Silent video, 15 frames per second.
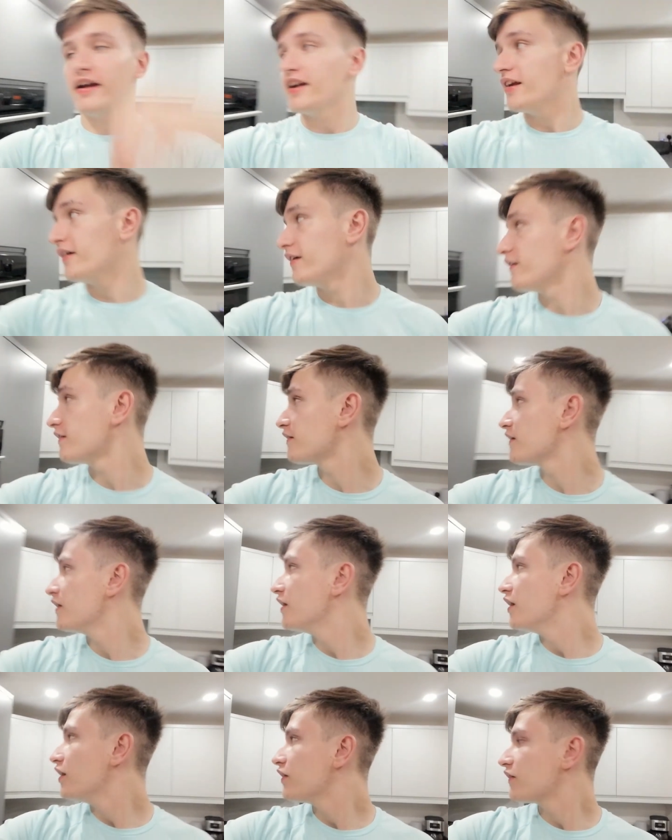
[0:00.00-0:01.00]
It is
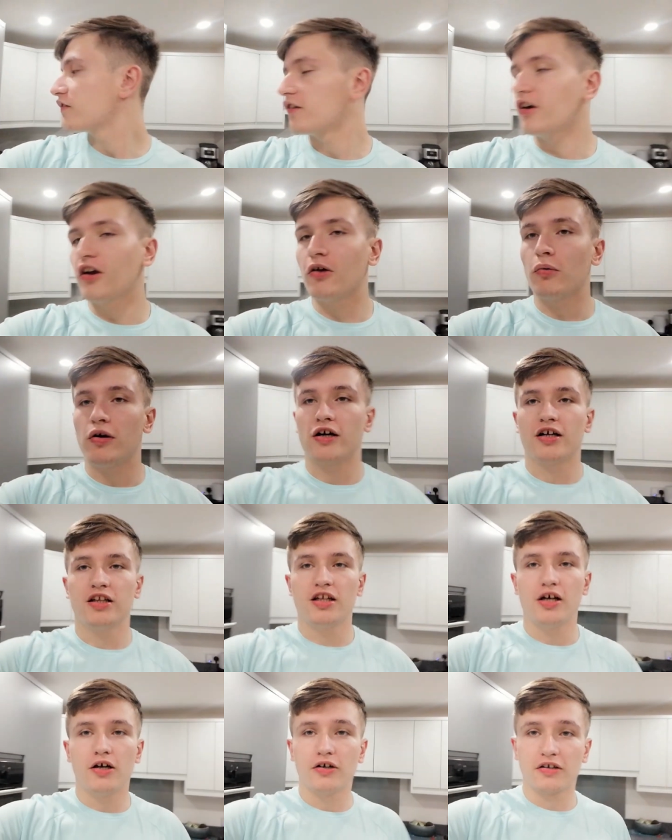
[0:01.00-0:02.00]
2
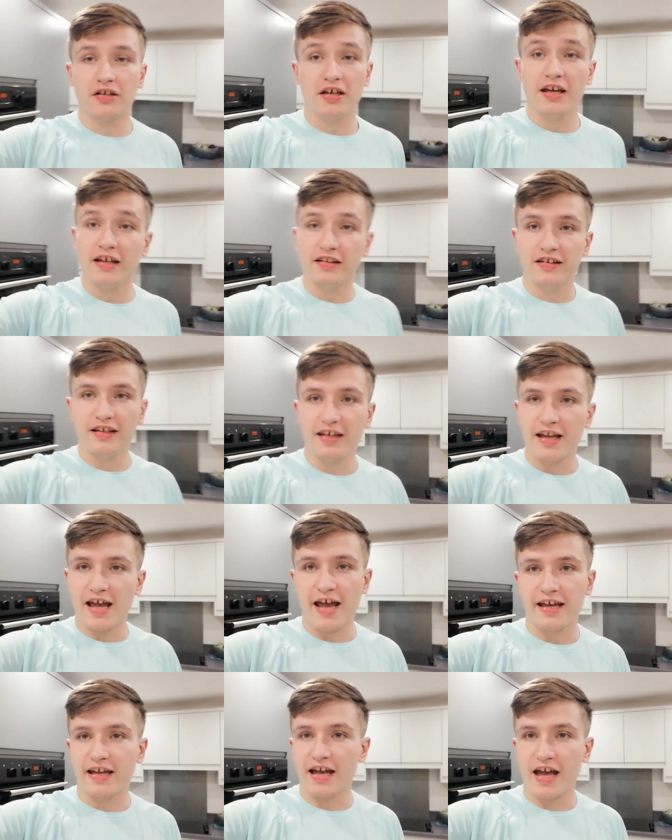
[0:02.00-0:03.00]
o'clock in the
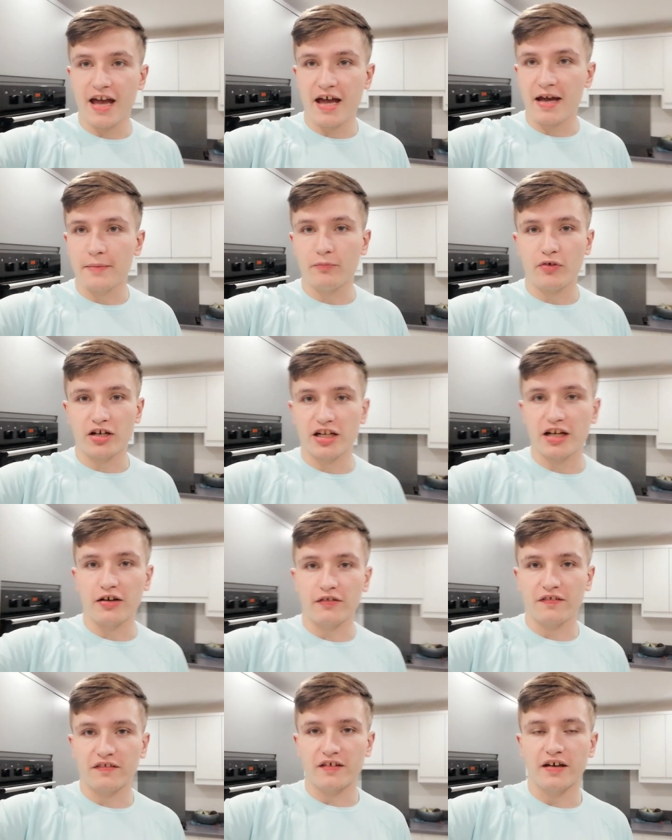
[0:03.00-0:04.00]
AM right
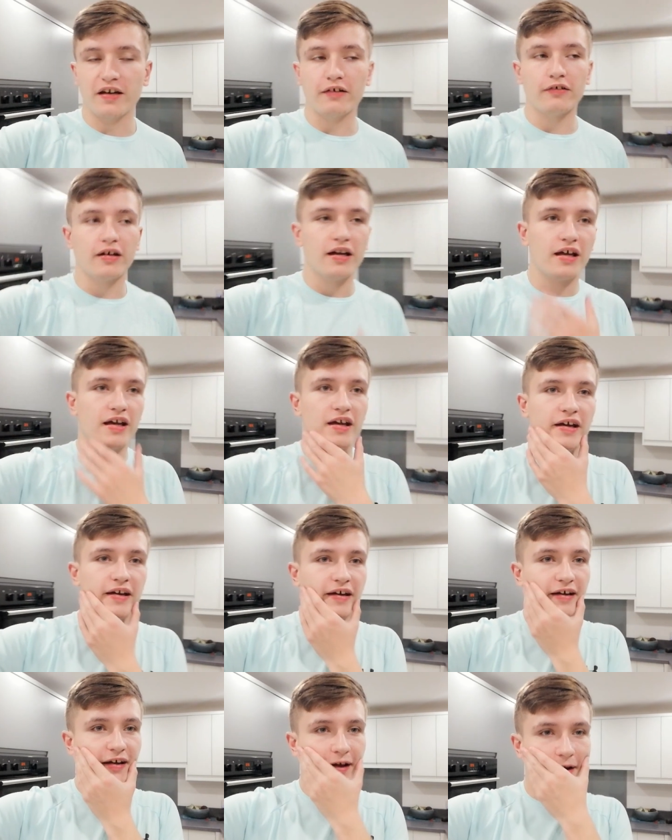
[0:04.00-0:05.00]
now, so
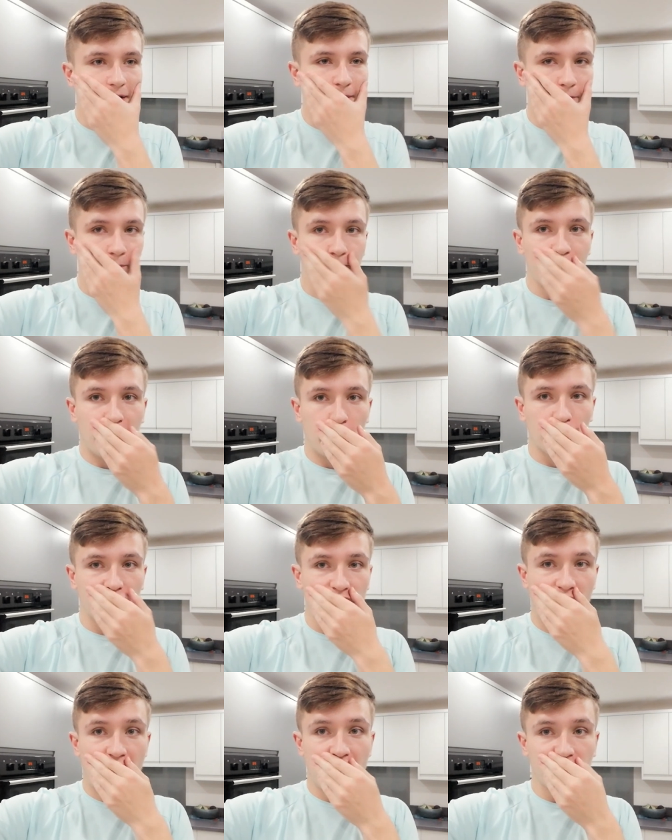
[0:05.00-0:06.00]
um, I'm
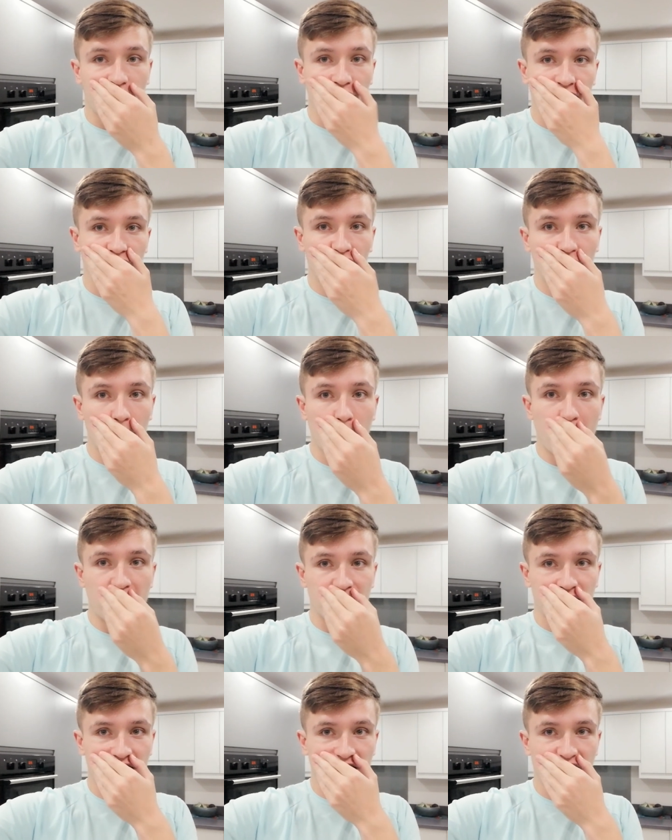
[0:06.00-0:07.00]
gonna head off to
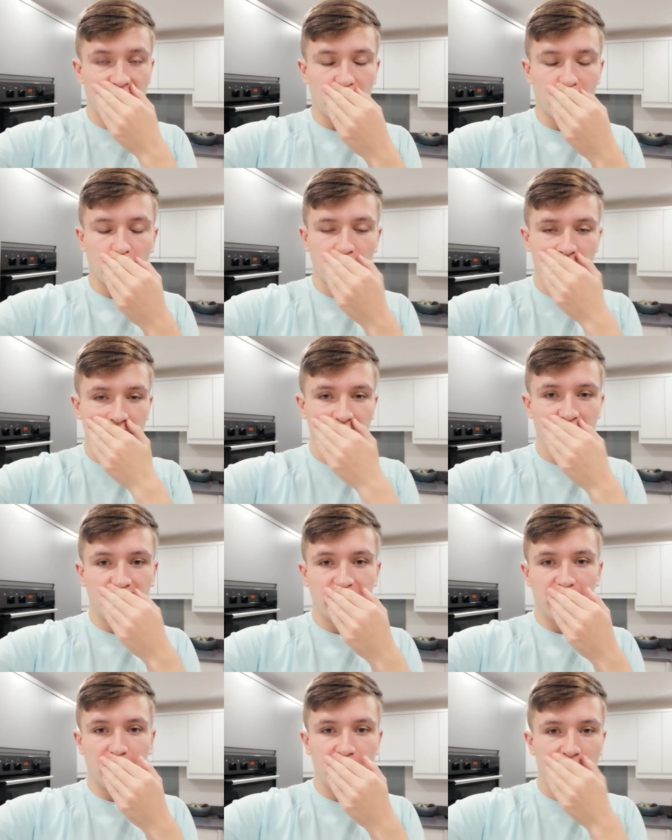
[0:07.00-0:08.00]
bed right now.
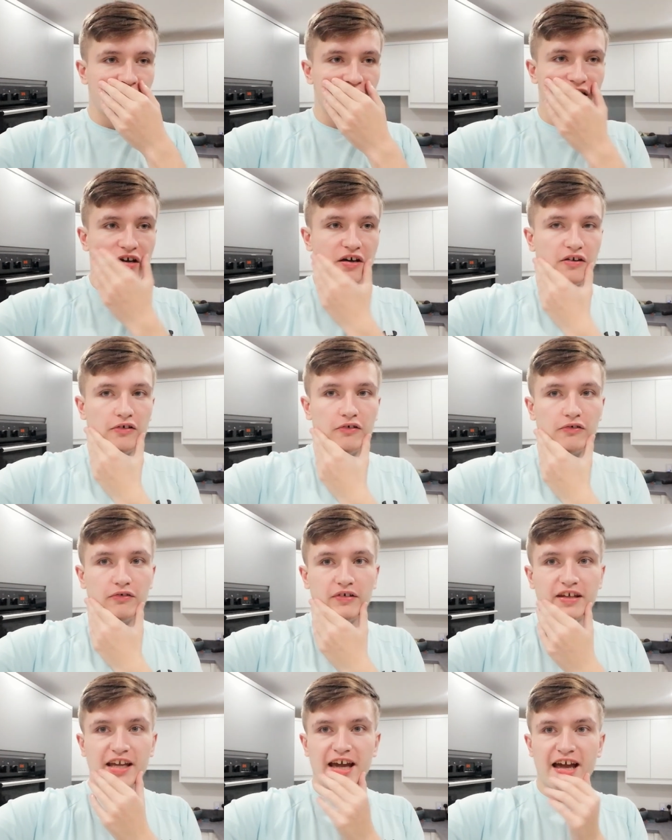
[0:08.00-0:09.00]
Um,
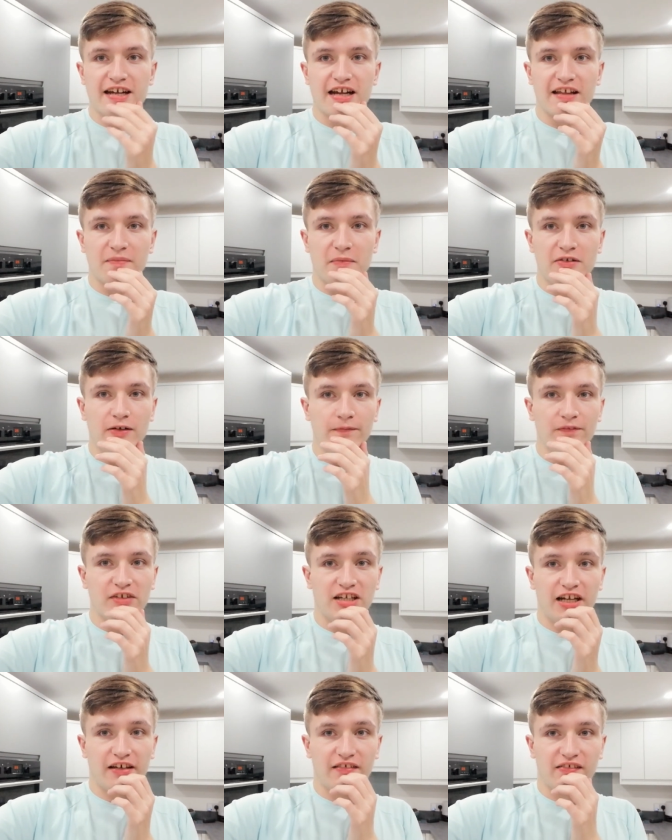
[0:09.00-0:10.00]
so yeah, that's pretty done for the night.